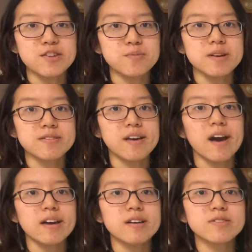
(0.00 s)
H plus
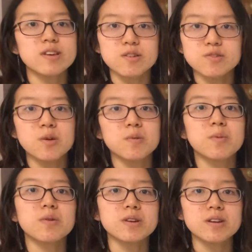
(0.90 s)
ions that are so
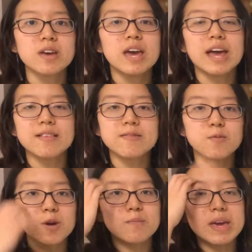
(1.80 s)
important, and
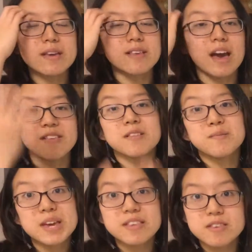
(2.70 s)
what makes acids and
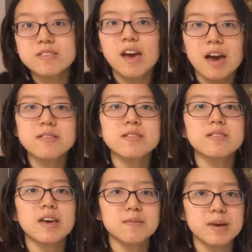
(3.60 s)
bases acids
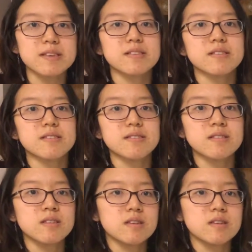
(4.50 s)
and bases.